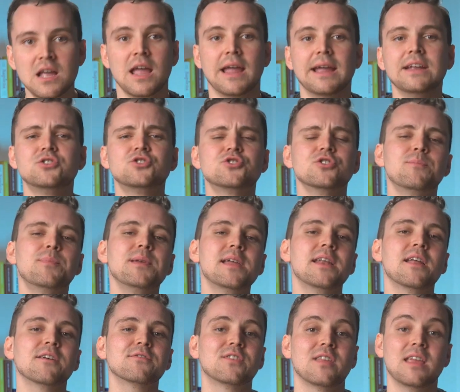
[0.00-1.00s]
It should be
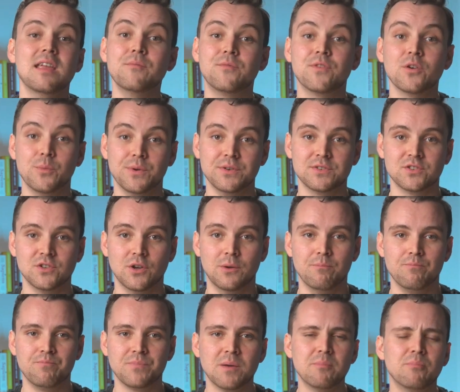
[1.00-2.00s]
enough to influence
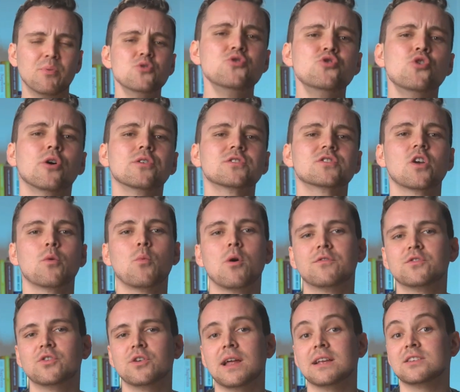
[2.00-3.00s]
them, but not so
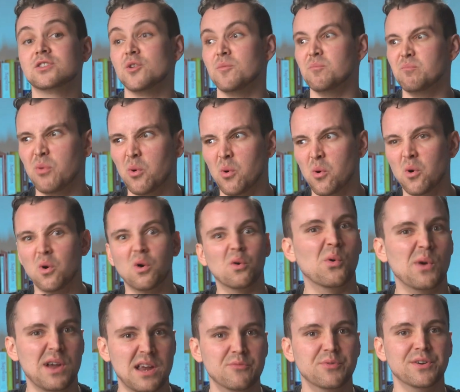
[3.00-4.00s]
often as to bore
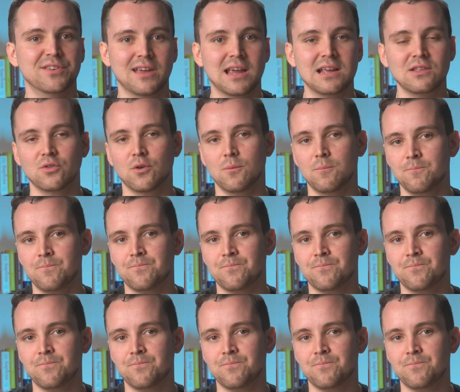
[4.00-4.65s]
or irritate them.